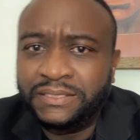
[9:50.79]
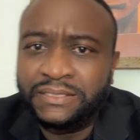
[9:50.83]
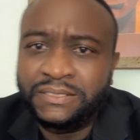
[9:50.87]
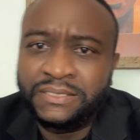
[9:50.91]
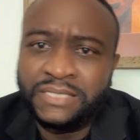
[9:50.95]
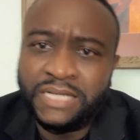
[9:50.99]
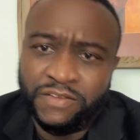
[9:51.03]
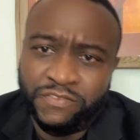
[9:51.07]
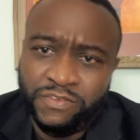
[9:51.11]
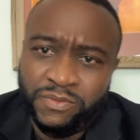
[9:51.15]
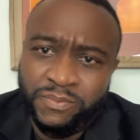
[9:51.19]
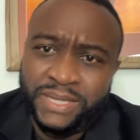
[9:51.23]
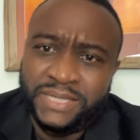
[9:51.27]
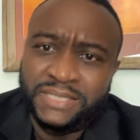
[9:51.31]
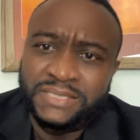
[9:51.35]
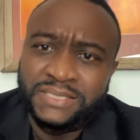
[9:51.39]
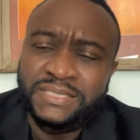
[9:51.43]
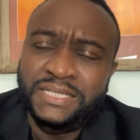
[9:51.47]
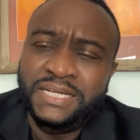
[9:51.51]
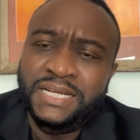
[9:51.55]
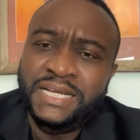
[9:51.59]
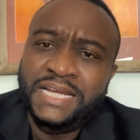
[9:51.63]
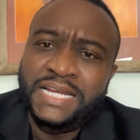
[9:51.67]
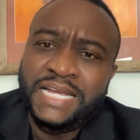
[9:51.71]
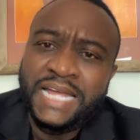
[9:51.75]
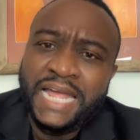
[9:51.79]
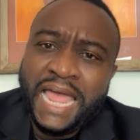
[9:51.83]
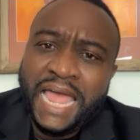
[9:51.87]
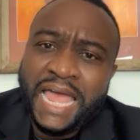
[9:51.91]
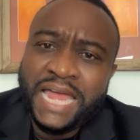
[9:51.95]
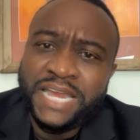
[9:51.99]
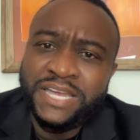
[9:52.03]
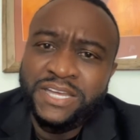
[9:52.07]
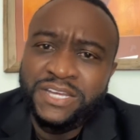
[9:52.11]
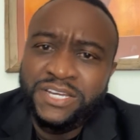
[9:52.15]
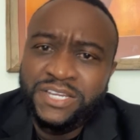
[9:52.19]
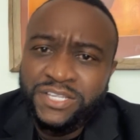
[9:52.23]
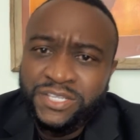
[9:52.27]
government
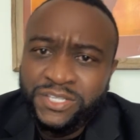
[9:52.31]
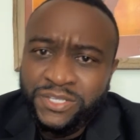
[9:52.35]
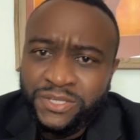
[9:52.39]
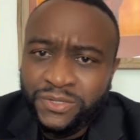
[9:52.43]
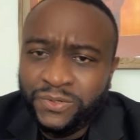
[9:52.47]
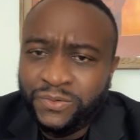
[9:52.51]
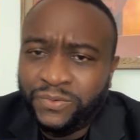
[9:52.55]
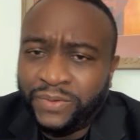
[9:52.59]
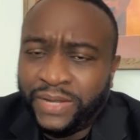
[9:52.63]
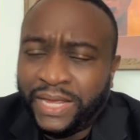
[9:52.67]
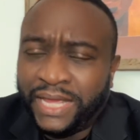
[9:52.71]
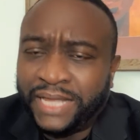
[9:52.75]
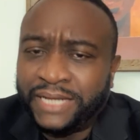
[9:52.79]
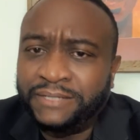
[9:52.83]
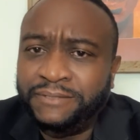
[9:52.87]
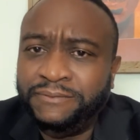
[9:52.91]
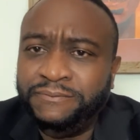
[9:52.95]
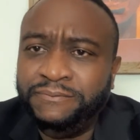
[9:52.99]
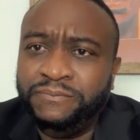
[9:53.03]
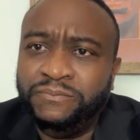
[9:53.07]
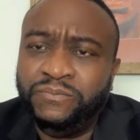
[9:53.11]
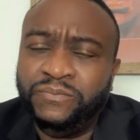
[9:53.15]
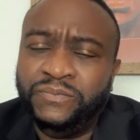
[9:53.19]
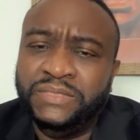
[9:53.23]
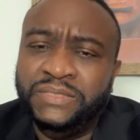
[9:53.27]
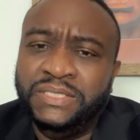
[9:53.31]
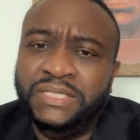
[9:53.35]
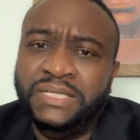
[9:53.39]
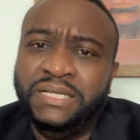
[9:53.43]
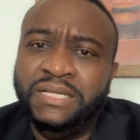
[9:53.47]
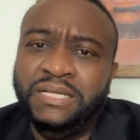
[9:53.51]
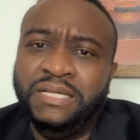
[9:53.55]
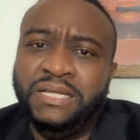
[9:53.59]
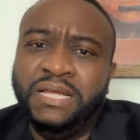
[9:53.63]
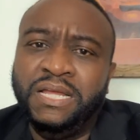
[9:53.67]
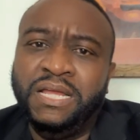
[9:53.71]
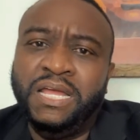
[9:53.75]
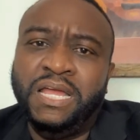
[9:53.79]
and the UN
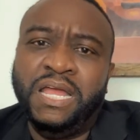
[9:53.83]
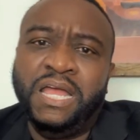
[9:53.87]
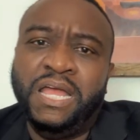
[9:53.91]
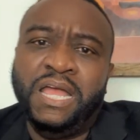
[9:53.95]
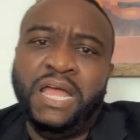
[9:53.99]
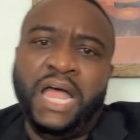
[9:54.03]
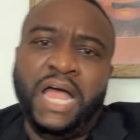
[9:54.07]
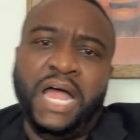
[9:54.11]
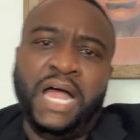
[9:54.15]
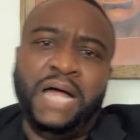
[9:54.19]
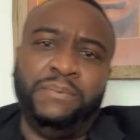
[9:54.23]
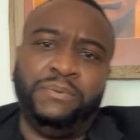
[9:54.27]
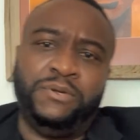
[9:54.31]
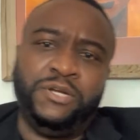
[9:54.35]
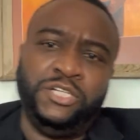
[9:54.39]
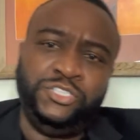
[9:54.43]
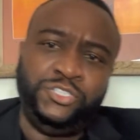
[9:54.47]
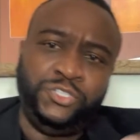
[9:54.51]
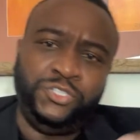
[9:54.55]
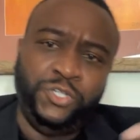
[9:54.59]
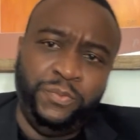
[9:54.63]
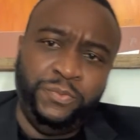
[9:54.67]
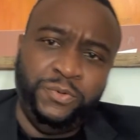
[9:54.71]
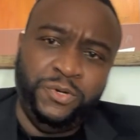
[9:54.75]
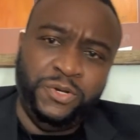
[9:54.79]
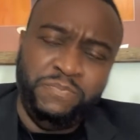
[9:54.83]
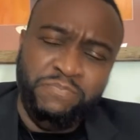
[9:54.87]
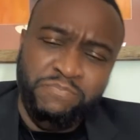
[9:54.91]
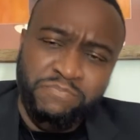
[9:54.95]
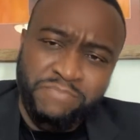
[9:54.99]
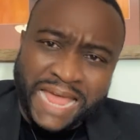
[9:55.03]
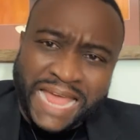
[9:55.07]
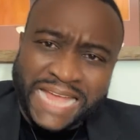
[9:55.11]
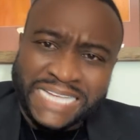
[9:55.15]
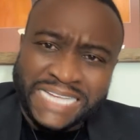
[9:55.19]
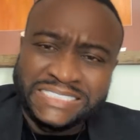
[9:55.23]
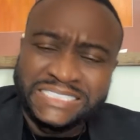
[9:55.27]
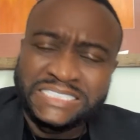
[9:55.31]
contributed
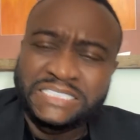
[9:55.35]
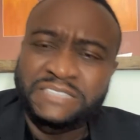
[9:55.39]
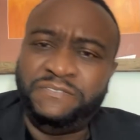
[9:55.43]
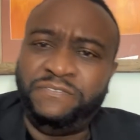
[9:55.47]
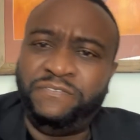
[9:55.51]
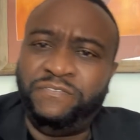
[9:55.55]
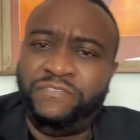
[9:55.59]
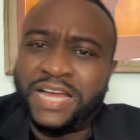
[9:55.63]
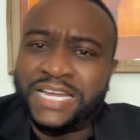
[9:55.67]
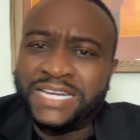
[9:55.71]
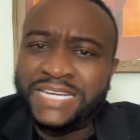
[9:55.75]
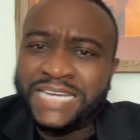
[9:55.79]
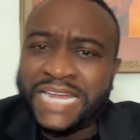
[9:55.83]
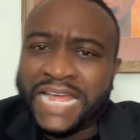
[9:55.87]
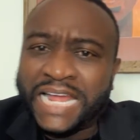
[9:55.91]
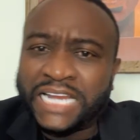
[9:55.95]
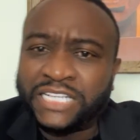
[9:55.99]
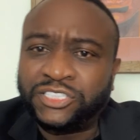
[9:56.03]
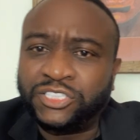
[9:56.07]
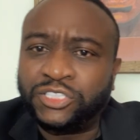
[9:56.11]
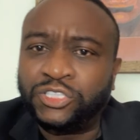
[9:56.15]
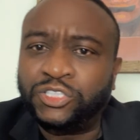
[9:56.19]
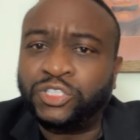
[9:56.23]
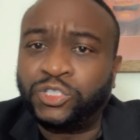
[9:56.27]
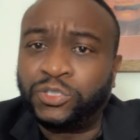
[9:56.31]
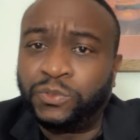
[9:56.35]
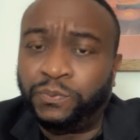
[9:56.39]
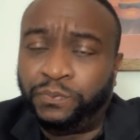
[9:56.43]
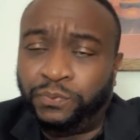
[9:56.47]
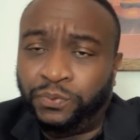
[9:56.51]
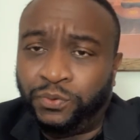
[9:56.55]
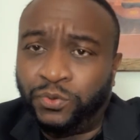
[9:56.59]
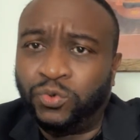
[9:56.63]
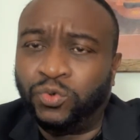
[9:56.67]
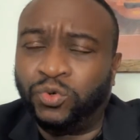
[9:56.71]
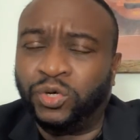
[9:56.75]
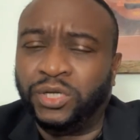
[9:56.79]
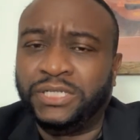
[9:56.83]
massive financial
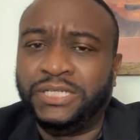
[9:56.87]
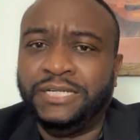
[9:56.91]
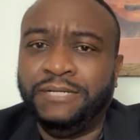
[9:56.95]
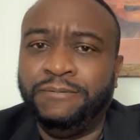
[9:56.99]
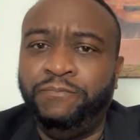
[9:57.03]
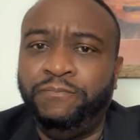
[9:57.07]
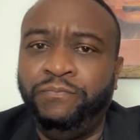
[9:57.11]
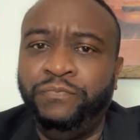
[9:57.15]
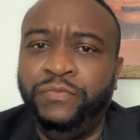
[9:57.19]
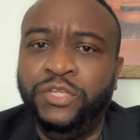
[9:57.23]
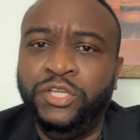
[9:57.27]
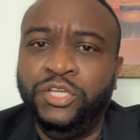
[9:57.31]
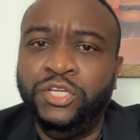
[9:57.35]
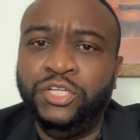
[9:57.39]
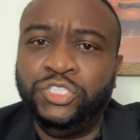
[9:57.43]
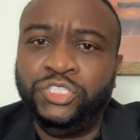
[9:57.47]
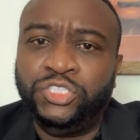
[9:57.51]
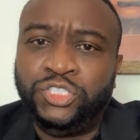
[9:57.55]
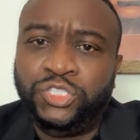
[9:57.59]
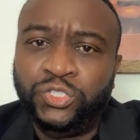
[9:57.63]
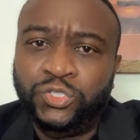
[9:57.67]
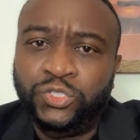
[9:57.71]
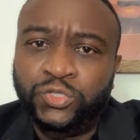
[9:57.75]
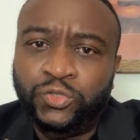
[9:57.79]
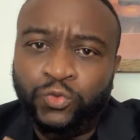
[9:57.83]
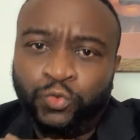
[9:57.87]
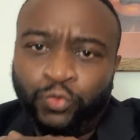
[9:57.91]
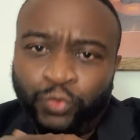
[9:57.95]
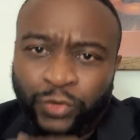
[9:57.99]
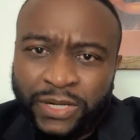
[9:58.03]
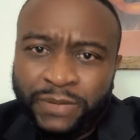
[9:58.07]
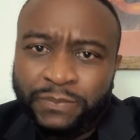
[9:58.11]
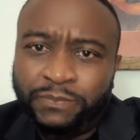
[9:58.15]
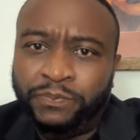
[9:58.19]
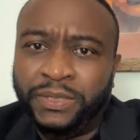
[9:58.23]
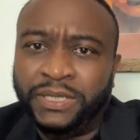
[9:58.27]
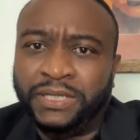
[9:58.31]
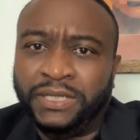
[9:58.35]
support to
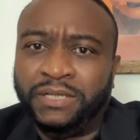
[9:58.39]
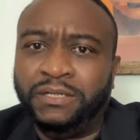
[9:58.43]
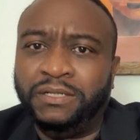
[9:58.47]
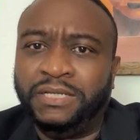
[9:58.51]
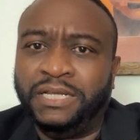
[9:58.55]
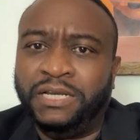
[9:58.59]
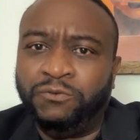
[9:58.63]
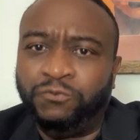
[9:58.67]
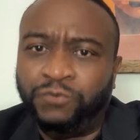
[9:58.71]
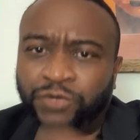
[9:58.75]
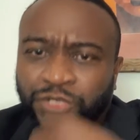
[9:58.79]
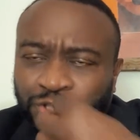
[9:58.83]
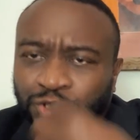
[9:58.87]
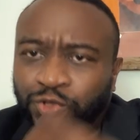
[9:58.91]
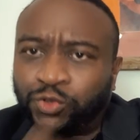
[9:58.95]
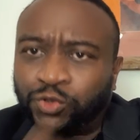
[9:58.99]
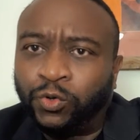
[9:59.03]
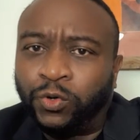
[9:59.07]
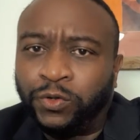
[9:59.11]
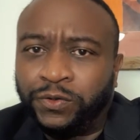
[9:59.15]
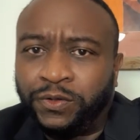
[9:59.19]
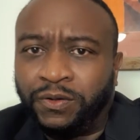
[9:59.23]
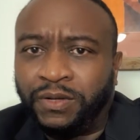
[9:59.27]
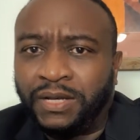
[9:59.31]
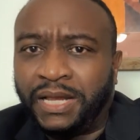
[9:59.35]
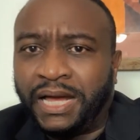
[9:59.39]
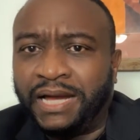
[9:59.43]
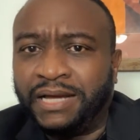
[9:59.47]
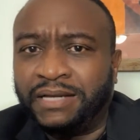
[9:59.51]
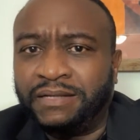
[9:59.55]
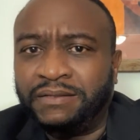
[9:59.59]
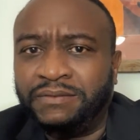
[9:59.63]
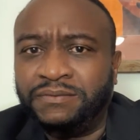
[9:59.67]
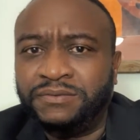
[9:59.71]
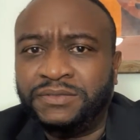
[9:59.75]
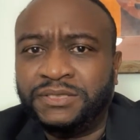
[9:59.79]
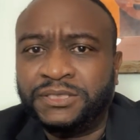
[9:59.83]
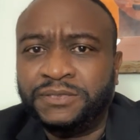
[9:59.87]
rebuild and restore their
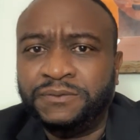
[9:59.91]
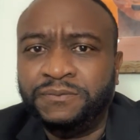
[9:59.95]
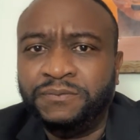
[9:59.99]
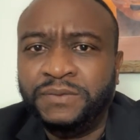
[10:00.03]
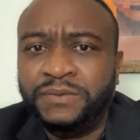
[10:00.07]
lives,